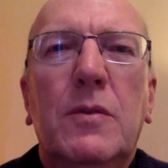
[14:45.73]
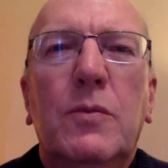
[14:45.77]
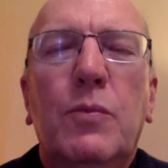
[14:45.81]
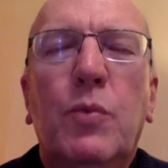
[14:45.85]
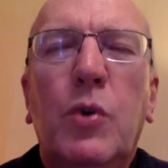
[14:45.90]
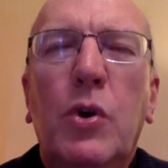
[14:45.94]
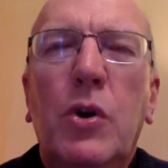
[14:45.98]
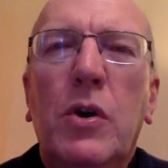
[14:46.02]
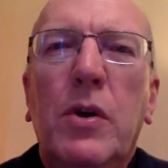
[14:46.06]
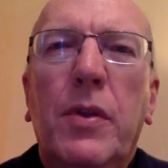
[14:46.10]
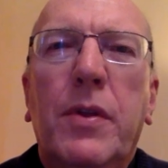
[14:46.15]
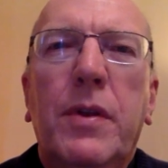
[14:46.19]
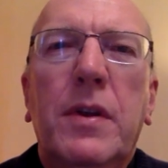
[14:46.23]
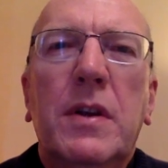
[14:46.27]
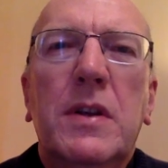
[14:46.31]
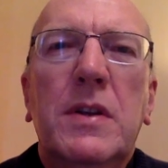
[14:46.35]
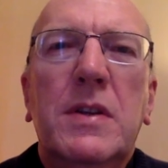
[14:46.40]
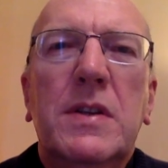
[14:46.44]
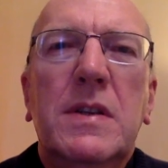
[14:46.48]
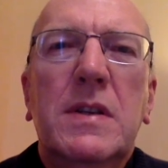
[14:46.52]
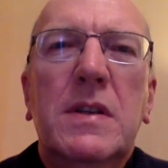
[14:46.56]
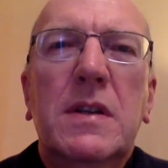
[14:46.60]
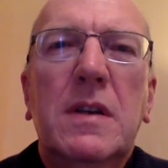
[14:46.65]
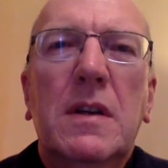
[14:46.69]

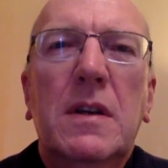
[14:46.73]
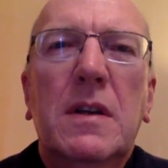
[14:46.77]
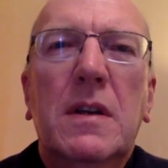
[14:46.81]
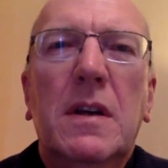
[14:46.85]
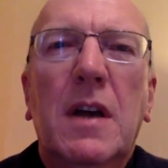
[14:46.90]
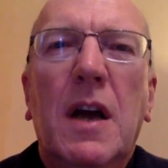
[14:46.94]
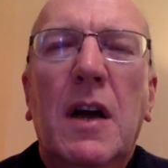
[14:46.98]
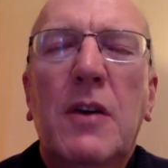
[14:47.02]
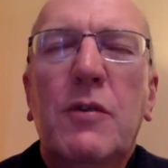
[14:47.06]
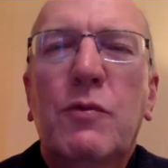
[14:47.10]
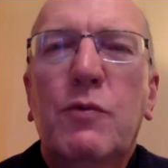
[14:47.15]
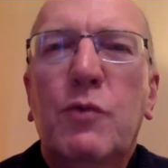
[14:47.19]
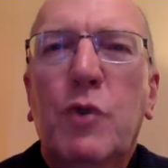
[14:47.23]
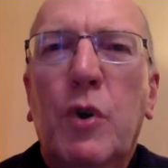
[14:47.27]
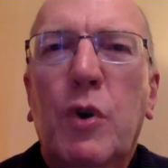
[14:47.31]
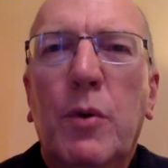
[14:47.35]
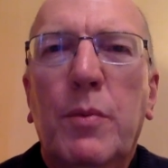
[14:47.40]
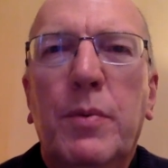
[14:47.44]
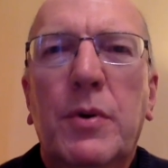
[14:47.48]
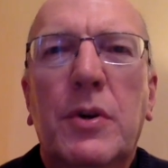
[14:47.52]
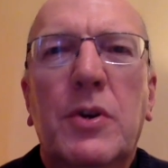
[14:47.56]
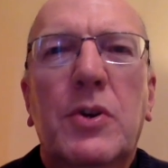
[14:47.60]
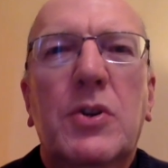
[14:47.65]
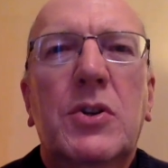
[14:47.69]
worthless and
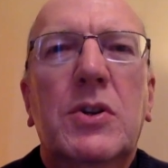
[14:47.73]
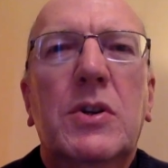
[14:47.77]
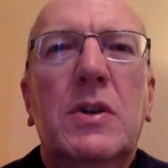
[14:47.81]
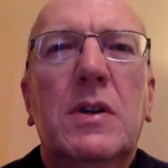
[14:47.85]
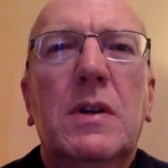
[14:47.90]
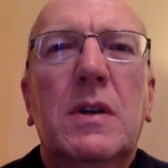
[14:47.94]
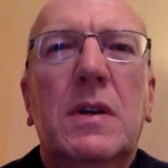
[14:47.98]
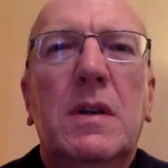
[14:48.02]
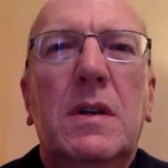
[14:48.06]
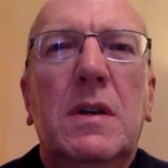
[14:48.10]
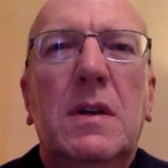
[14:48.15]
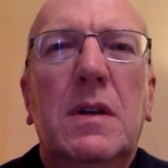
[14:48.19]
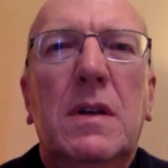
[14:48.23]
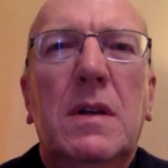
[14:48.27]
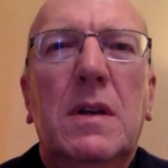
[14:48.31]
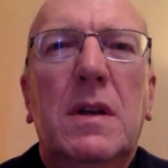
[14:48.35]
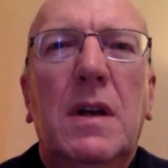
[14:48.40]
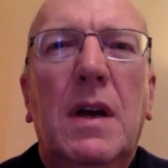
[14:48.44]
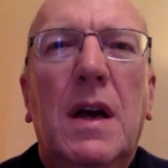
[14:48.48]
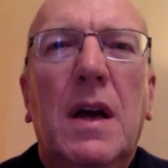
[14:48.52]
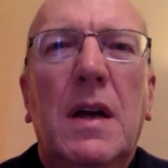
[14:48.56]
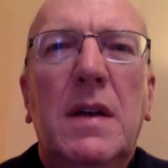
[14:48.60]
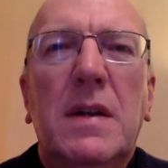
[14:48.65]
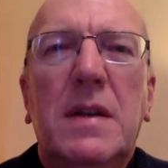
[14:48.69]
rubbish
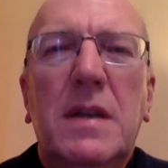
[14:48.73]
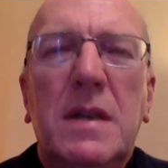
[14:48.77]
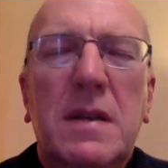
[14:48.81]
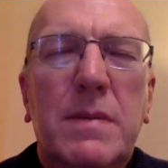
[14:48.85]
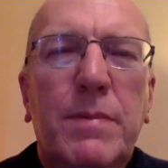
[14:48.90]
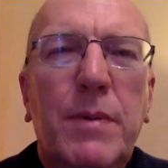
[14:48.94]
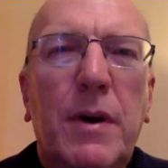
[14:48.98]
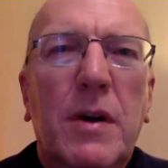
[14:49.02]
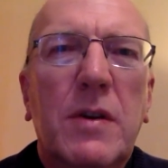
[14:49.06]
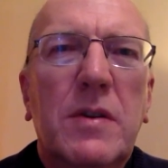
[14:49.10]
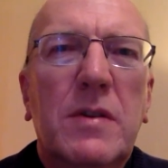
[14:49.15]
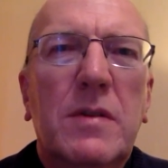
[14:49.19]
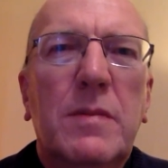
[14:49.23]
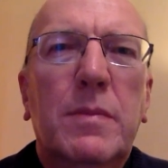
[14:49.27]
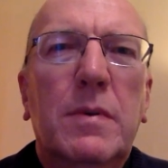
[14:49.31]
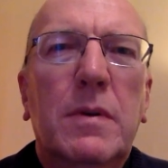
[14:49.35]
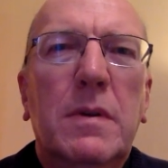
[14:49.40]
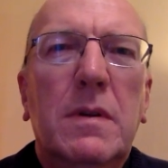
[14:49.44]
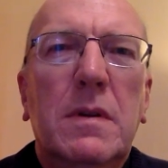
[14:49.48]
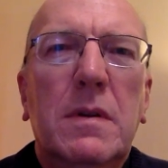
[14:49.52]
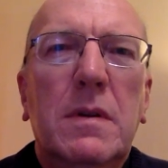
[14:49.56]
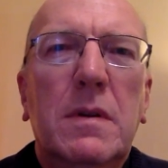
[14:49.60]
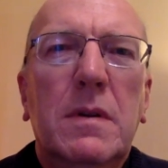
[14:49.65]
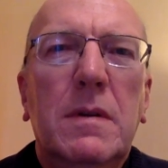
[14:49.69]
and
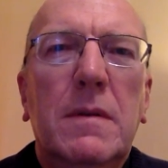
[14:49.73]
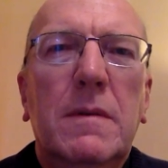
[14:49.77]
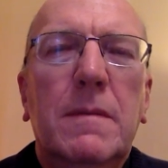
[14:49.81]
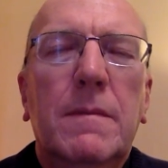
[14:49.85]
disposable.